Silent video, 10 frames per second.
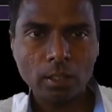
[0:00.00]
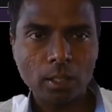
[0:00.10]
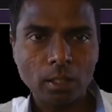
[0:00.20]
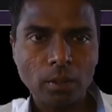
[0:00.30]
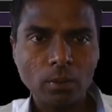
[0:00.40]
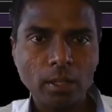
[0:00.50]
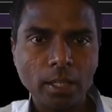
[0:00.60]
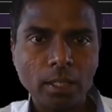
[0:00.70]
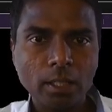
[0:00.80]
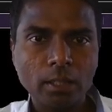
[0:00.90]
And if I will
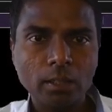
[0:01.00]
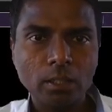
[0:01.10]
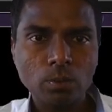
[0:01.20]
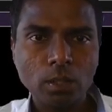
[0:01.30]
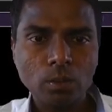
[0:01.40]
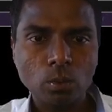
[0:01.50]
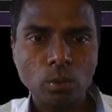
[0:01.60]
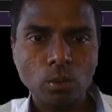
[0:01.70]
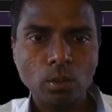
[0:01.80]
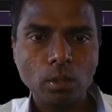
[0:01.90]
write in this way,
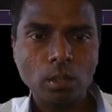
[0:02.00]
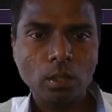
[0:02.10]
so